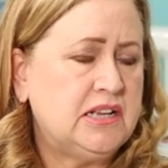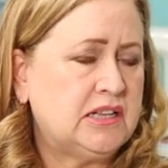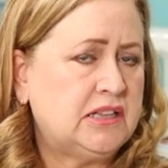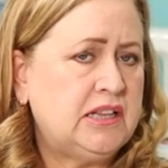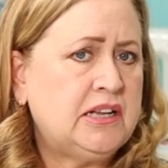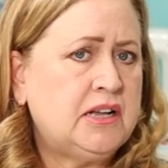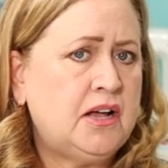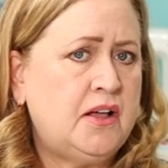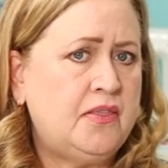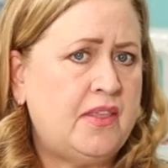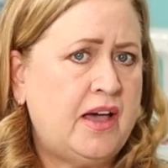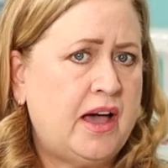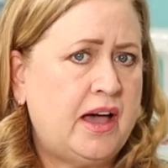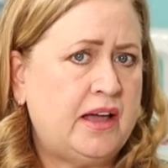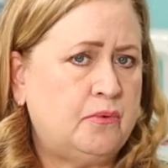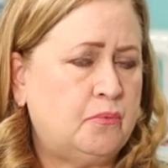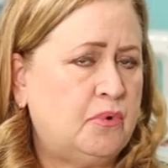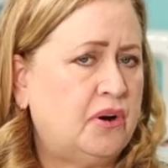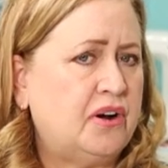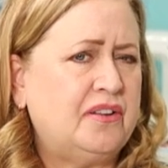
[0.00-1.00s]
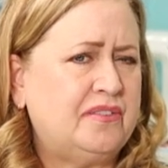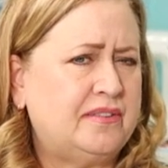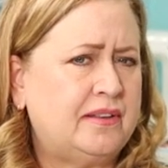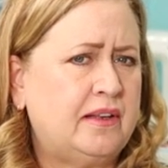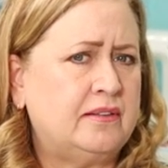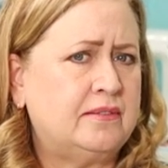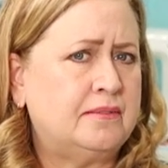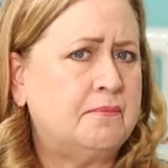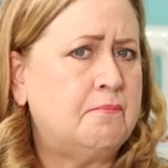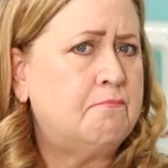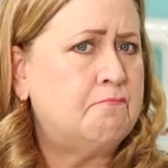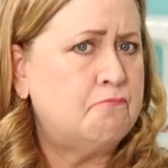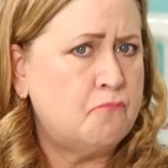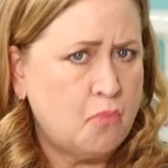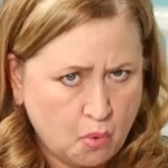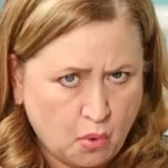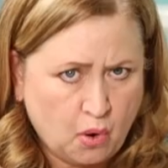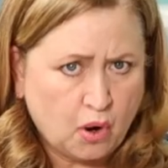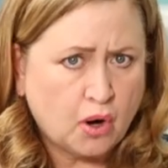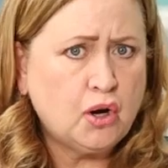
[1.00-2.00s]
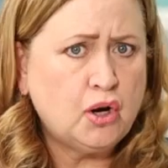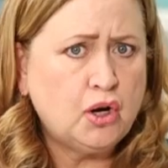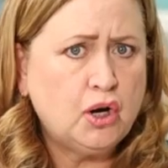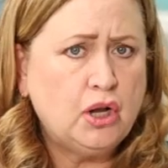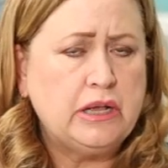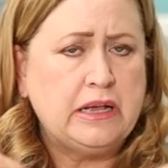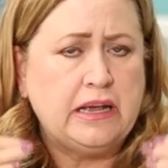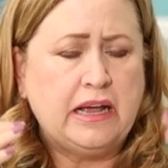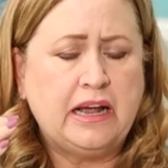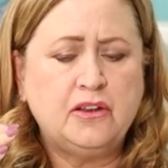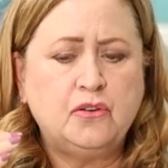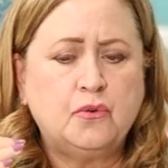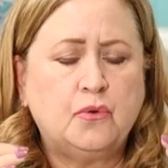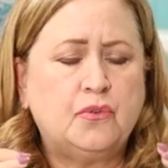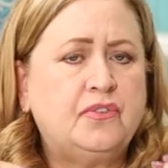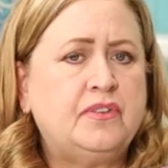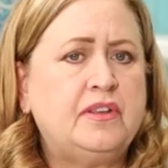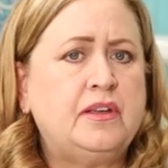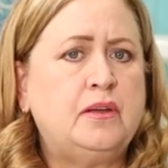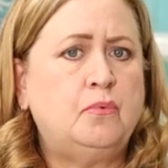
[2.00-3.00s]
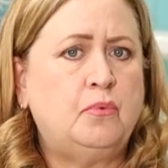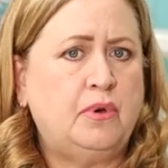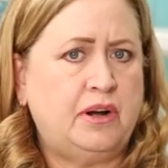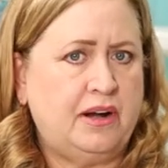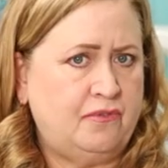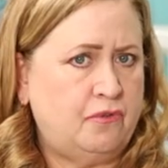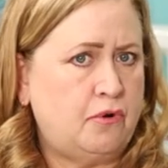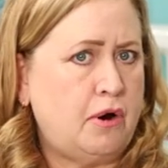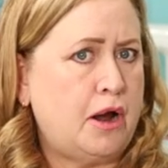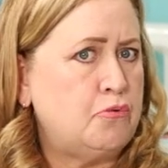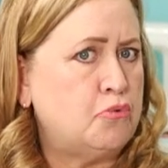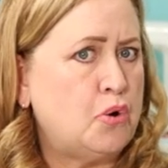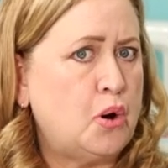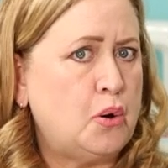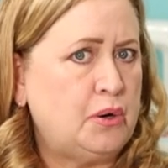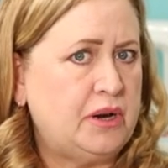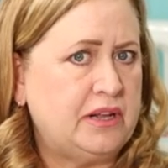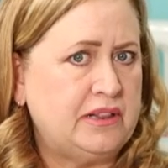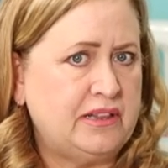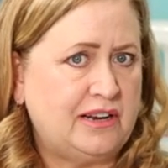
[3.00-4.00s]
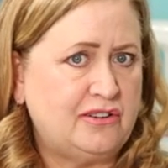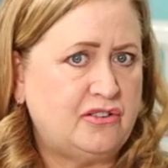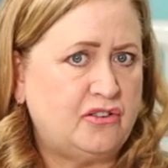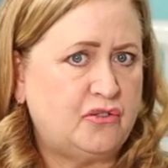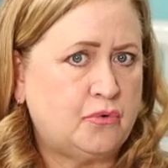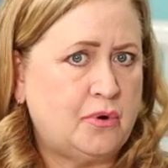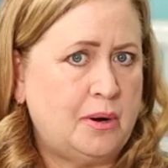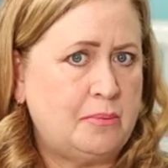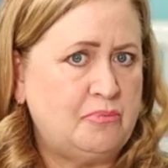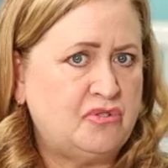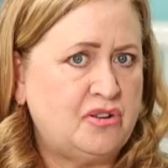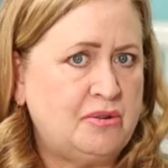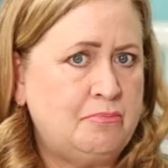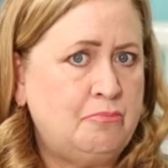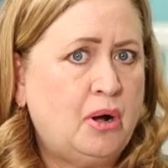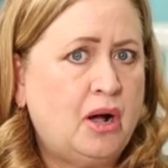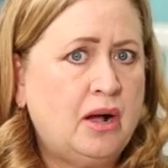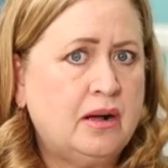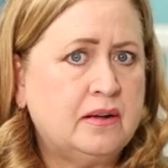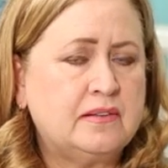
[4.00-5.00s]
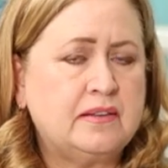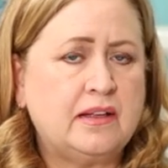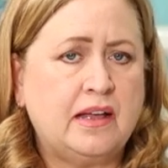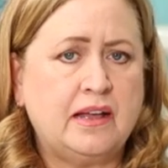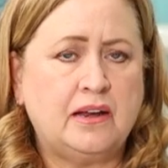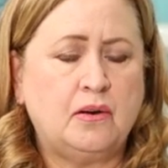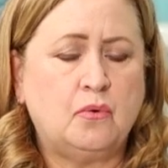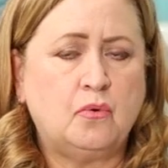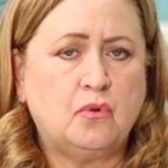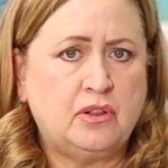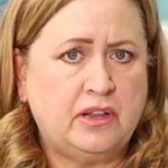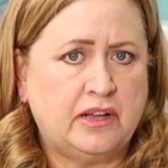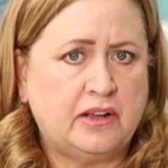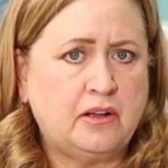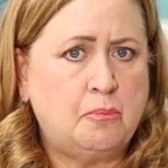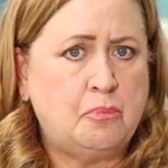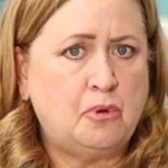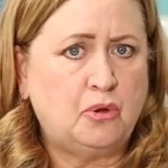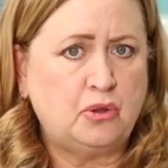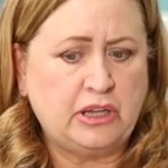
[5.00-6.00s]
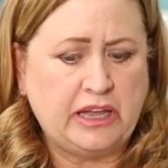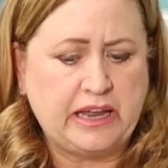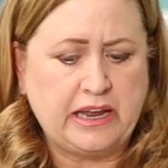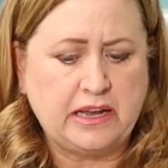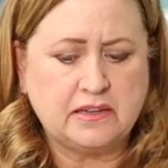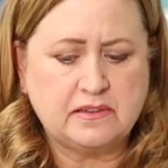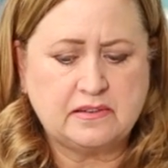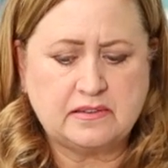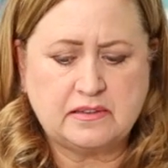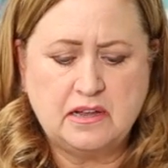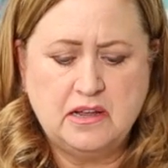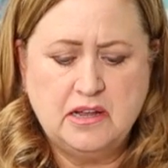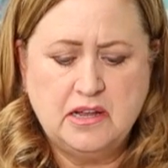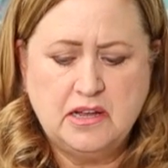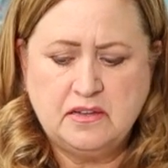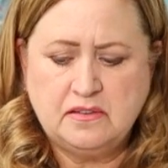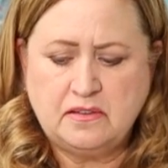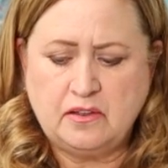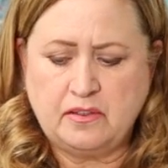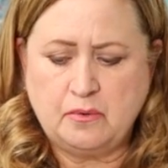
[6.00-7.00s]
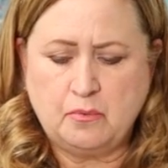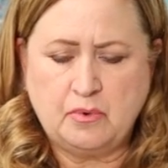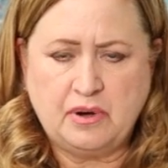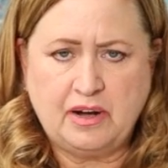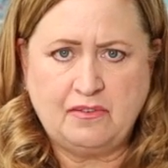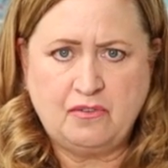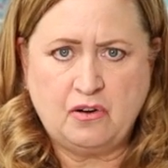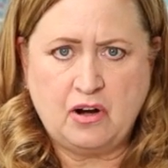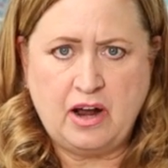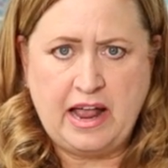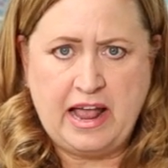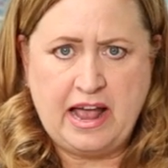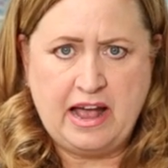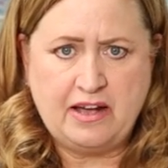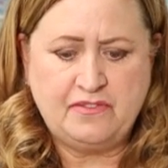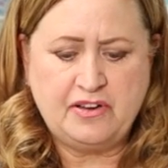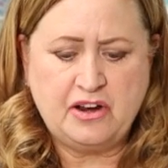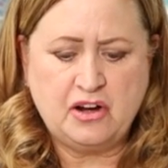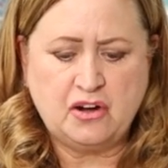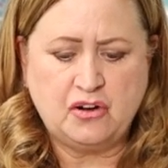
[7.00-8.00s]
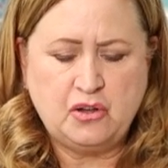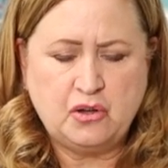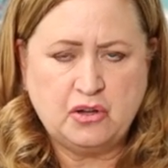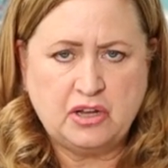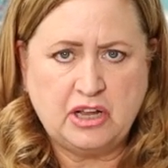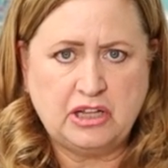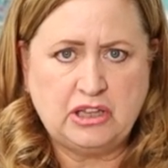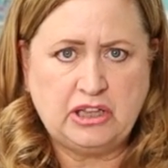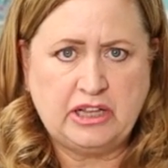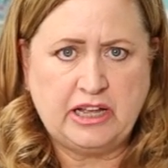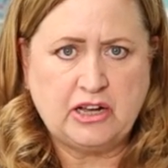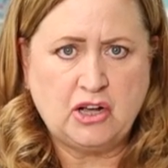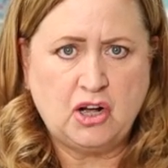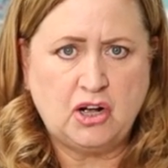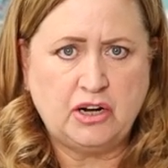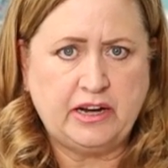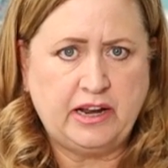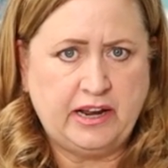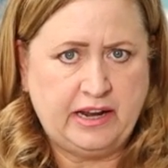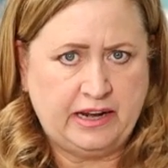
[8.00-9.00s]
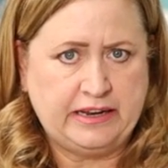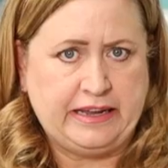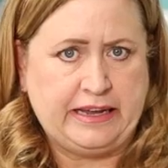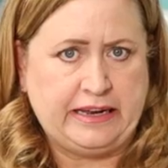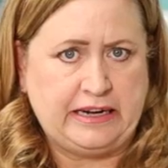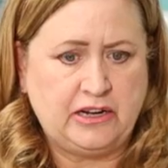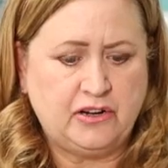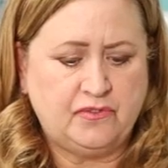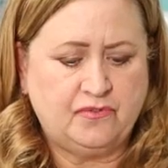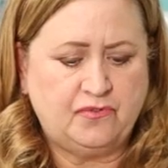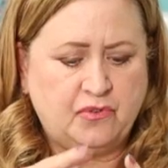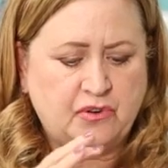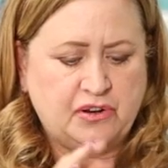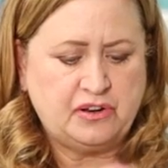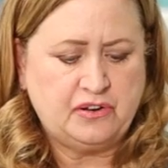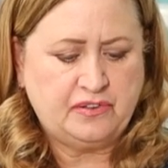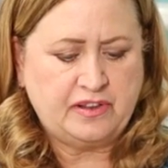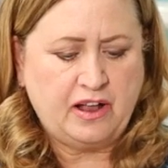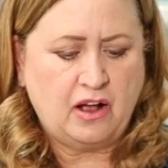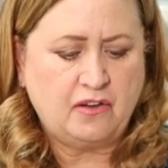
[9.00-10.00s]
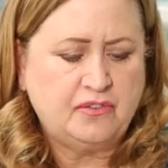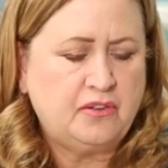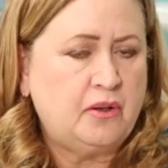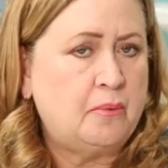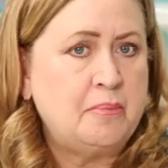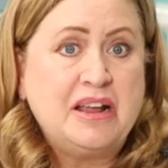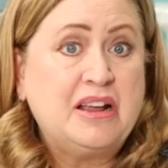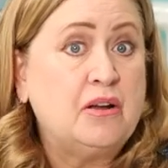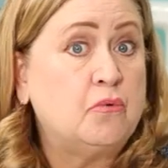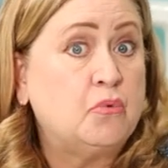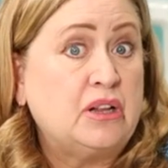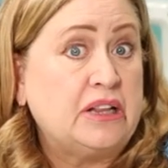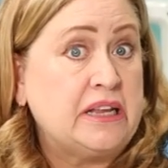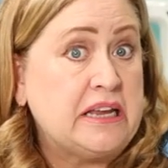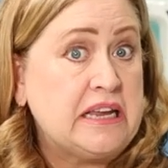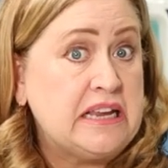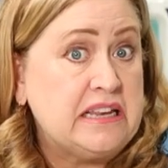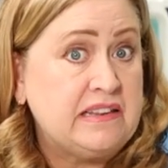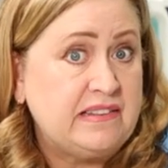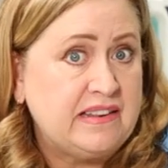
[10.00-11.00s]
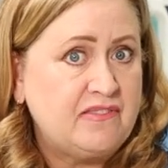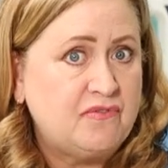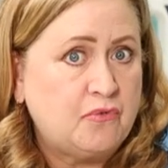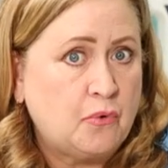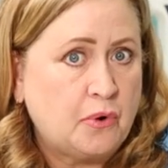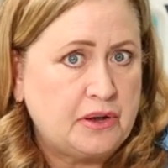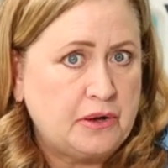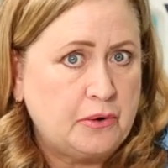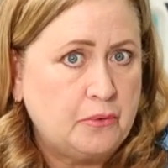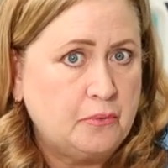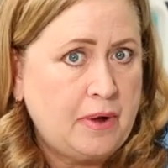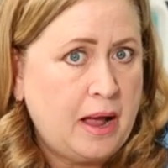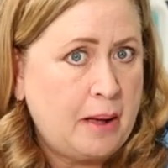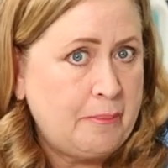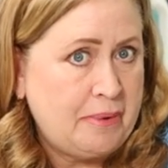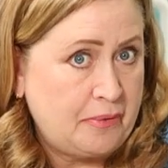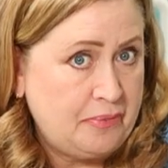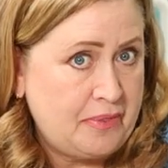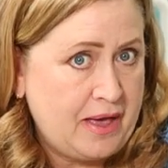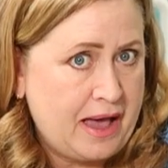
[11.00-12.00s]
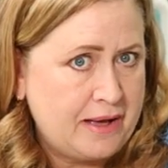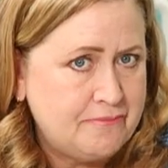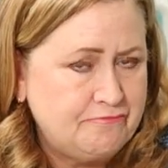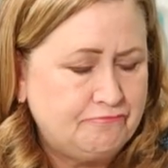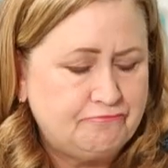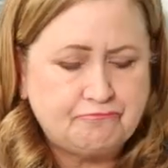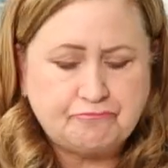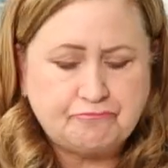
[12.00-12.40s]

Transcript: Click on that where it says more, and you'll see whatever I wrote in that description box and clickable links, so that whatever I have here, you can click on it and get it for yourself. So I'll make it really easy for you. How about that?